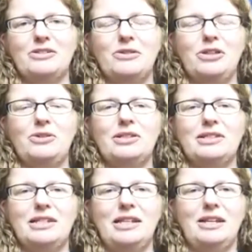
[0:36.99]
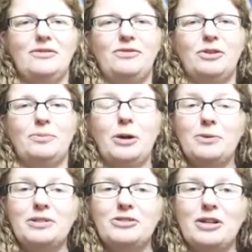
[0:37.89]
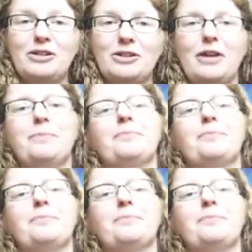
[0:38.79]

so that you can see if your bow is straight or not.